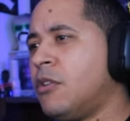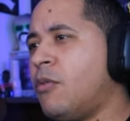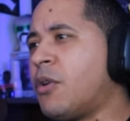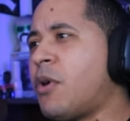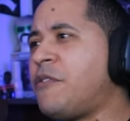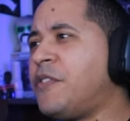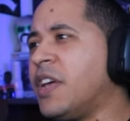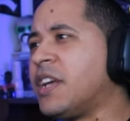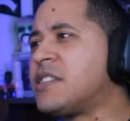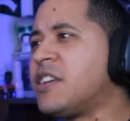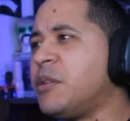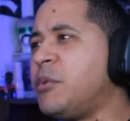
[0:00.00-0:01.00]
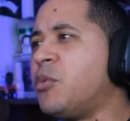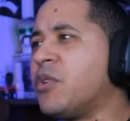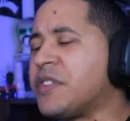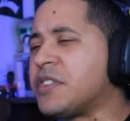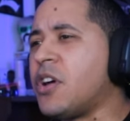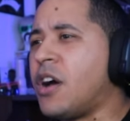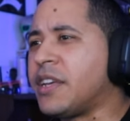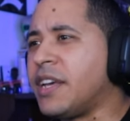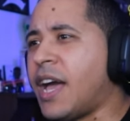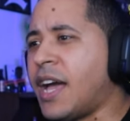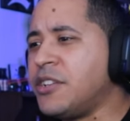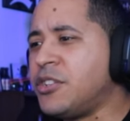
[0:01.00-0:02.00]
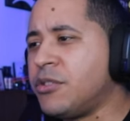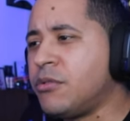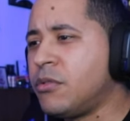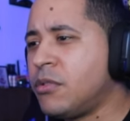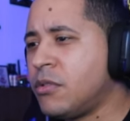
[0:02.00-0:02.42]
Why do I feel like it's gonna be one of the talking kaiju?